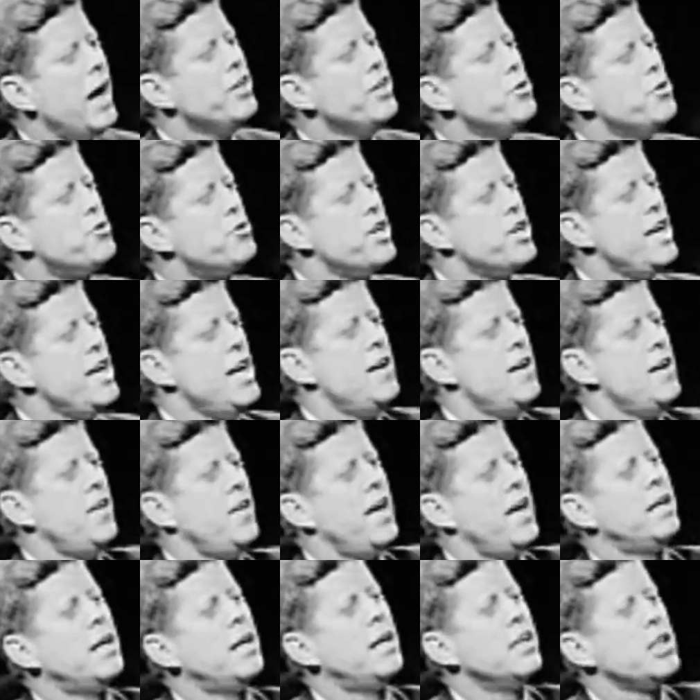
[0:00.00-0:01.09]
I used to hear
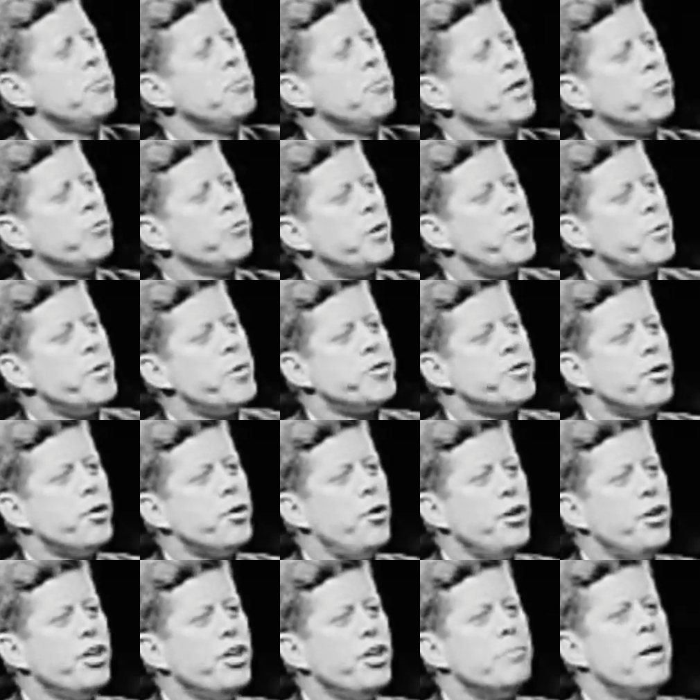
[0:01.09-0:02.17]
that argument when we were
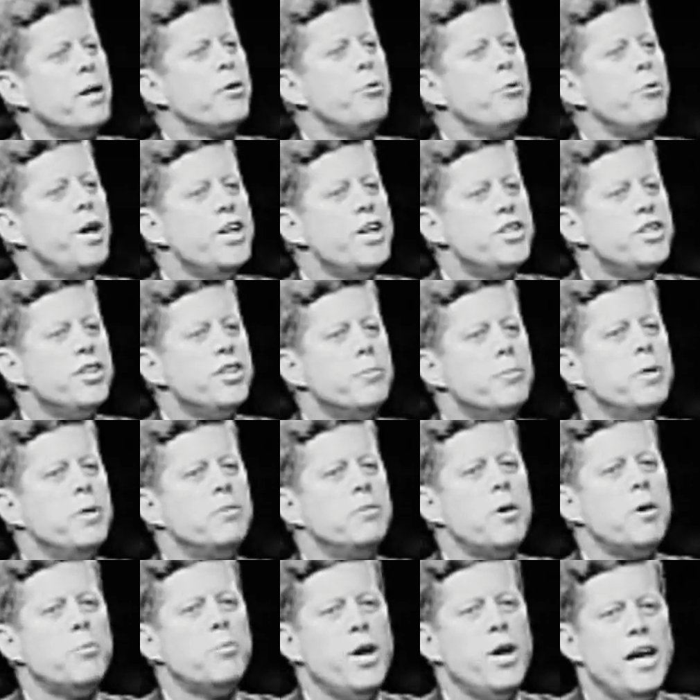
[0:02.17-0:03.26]
talking about raising the
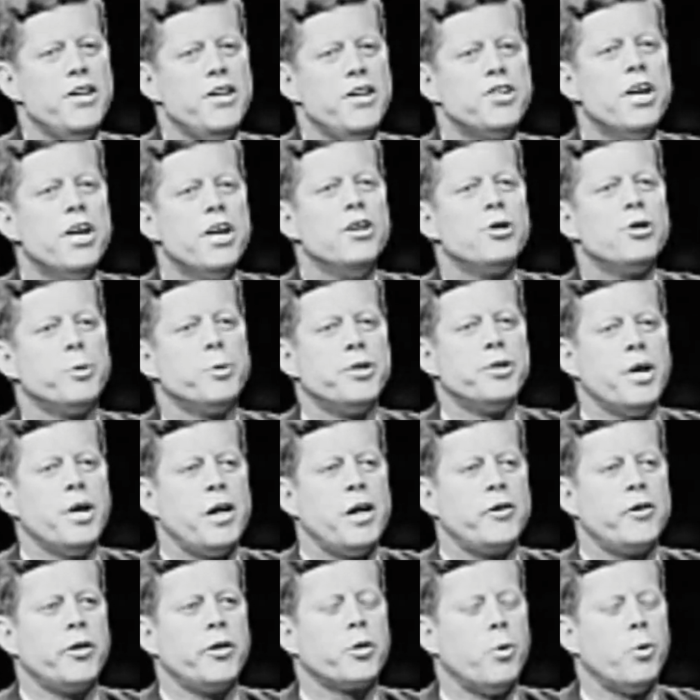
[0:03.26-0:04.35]
minimum wage to a
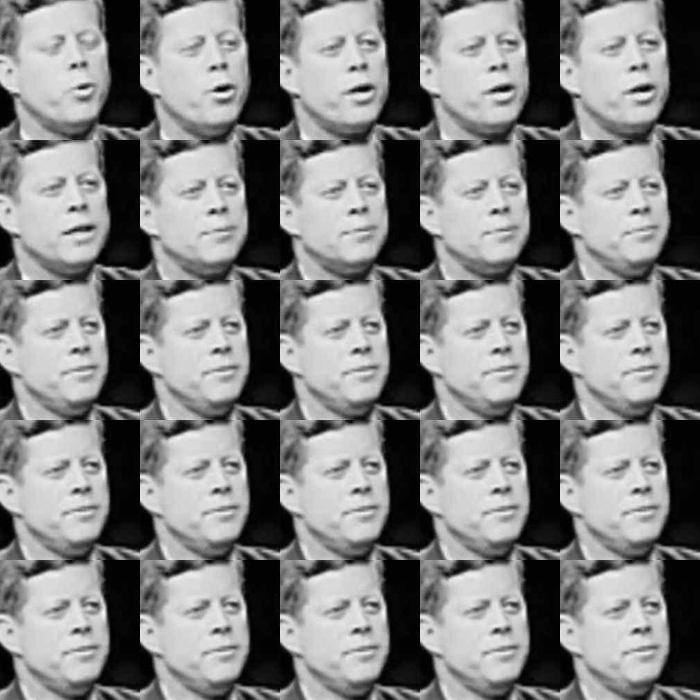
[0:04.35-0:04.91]
dollar and a quarter.